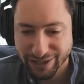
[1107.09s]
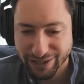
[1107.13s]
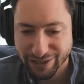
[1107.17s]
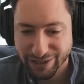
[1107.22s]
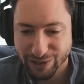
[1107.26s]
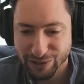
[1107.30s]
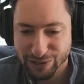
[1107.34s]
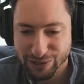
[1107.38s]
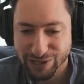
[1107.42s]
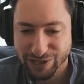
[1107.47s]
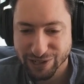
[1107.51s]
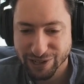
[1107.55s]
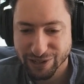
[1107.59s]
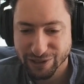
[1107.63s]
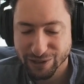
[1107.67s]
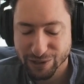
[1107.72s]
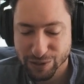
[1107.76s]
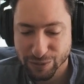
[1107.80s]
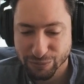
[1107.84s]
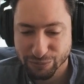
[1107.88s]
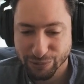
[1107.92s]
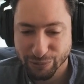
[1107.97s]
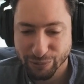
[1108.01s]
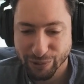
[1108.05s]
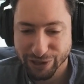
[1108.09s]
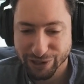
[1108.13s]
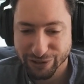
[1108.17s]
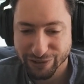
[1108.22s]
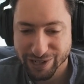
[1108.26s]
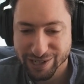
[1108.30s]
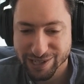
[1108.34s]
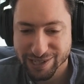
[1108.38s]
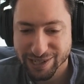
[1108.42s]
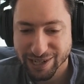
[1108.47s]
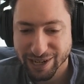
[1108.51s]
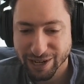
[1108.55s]
There's a whether
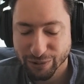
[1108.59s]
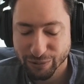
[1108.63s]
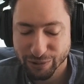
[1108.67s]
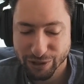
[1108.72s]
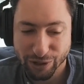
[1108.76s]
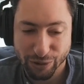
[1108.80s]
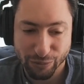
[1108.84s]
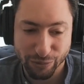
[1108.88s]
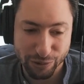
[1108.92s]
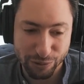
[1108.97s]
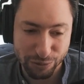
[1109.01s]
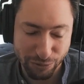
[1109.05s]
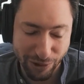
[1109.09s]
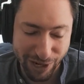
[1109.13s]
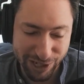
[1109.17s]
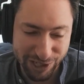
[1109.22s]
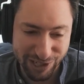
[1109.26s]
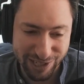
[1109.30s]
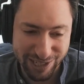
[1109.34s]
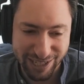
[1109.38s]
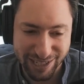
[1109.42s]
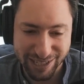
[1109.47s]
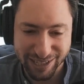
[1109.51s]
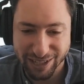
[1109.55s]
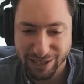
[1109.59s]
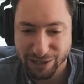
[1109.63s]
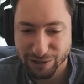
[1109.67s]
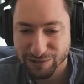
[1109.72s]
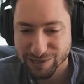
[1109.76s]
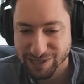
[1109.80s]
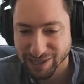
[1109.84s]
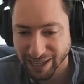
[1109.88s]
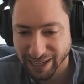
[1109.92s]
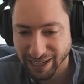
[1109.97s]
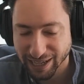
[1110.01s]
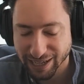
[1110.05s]
it's there's Washington, then
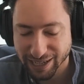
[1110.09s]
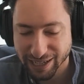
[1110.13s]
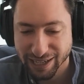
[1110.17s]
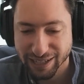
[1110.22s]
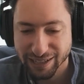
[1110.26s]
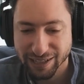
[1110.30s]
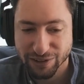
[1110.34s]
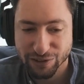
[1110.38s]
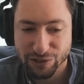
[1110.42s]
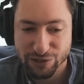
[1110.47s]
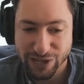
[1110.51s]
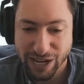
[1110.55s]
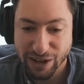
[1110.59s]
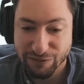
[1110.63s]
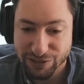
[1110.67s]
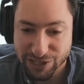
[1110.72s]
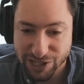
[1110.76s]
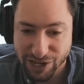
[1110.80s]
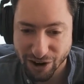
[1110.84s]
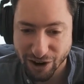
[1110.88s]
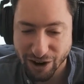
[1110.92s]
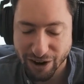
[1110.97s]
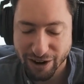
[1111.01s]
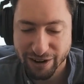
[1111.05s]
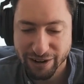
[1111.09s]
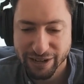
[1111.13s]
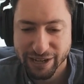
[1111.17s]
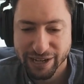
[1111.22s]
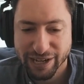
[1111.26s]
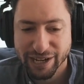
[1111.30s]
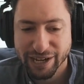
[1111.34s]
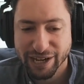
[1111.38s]
there's Lincoln, then there's FDR.